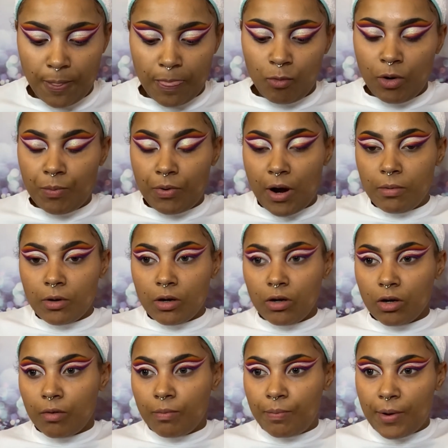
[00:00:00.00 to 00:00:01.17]
we're probably gonna
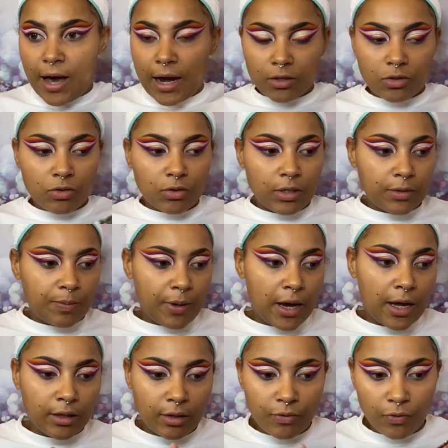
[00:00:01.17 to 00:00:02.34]
go back to this
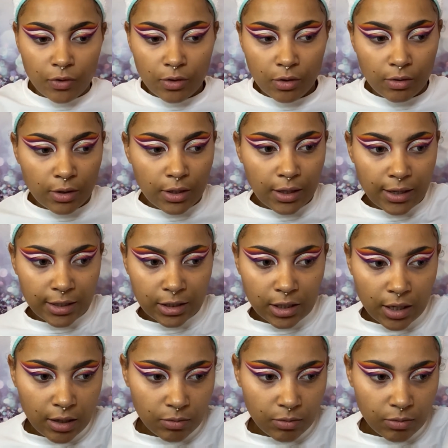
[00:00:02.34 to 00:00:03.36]
palette for the lower lash line.